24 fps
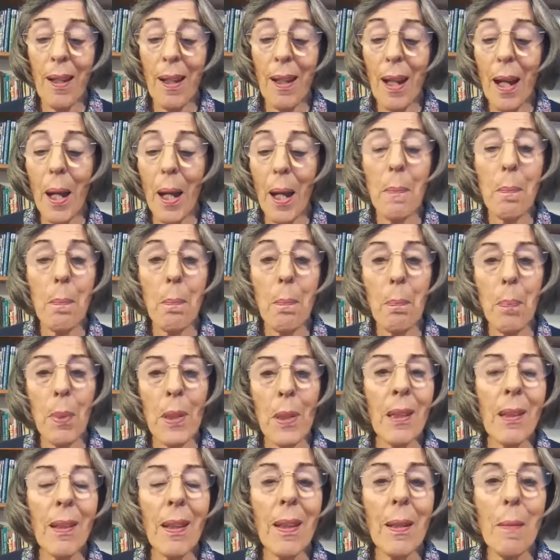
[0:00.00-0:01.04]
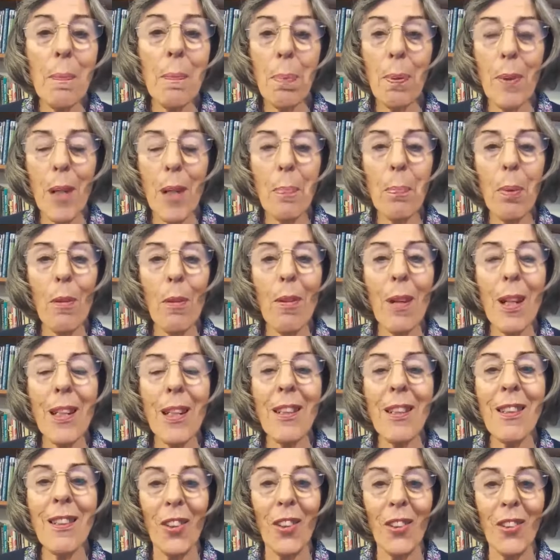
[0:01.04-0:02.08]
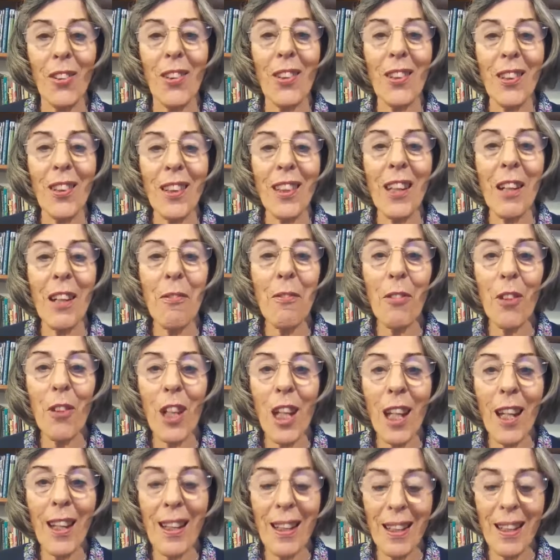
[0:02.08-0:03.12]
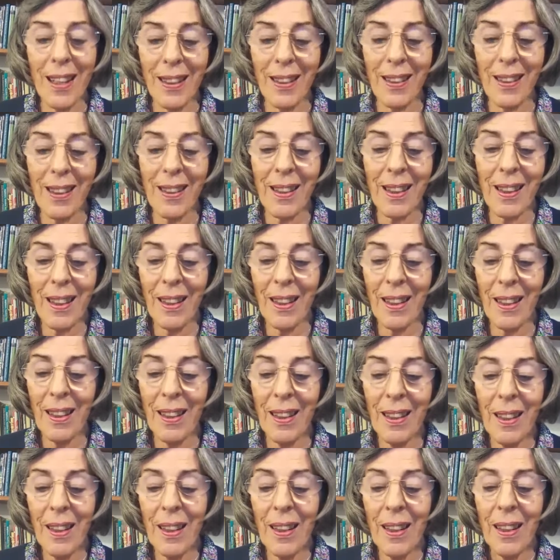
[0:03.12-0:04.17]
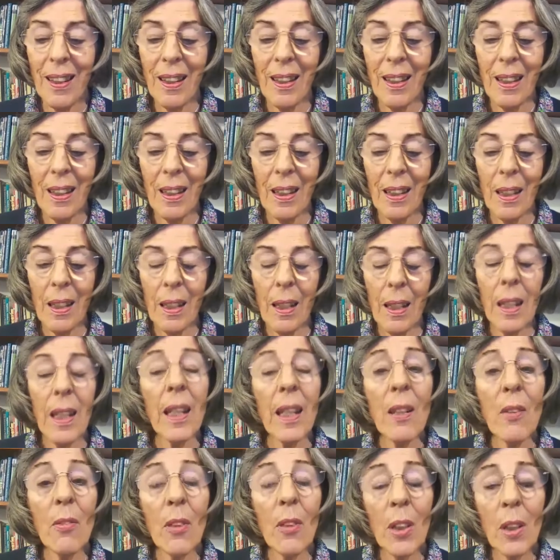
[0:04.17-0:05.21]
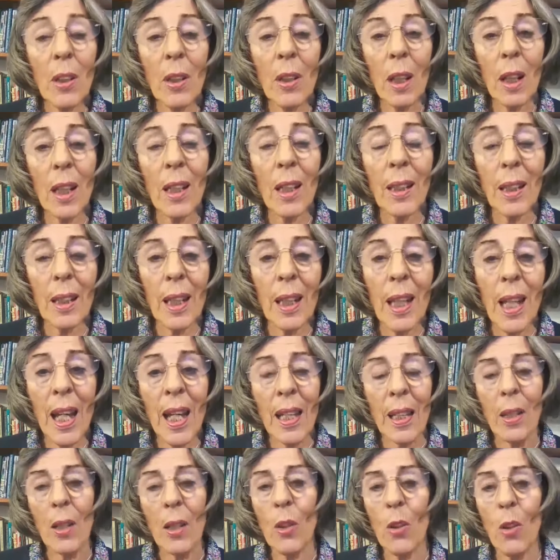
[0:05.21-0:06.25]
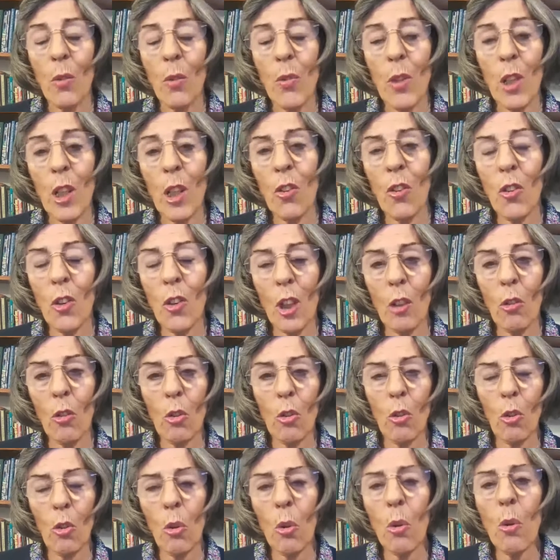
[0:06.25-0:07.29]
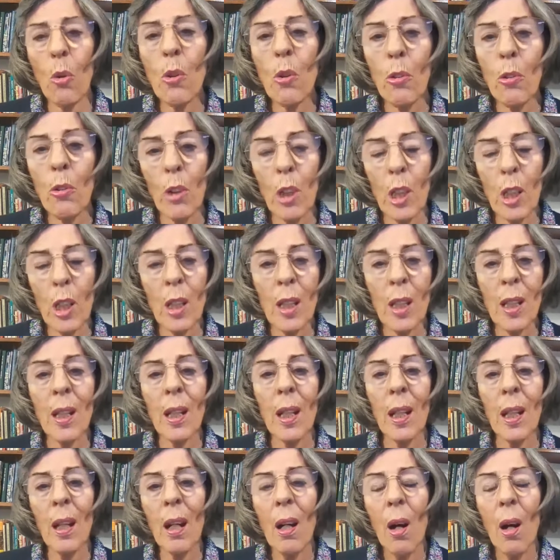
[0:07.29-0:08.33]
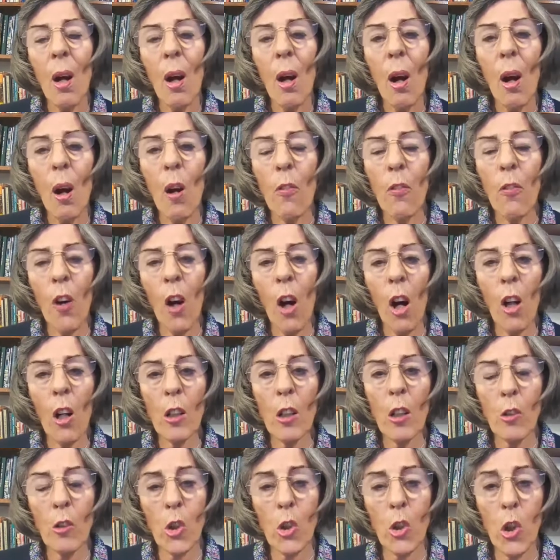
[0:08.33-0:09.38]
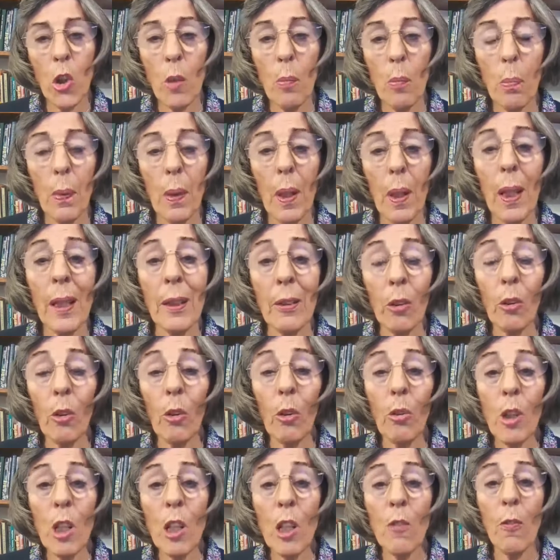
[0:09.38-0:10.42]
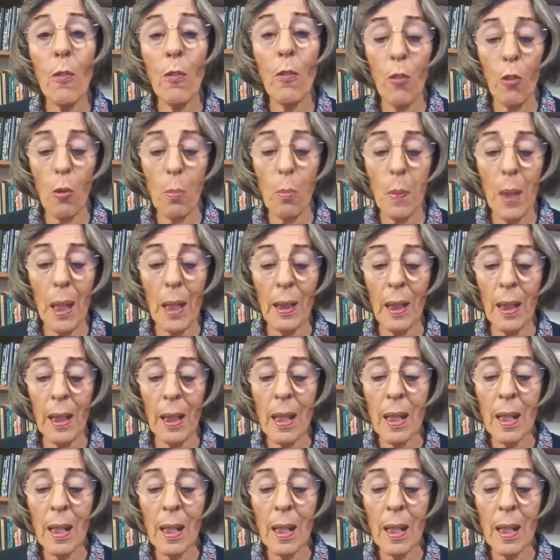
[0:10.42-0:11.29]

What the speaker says: and busy preparations at every hand. Even at the end of this extraordinary year of hardship and grief for many,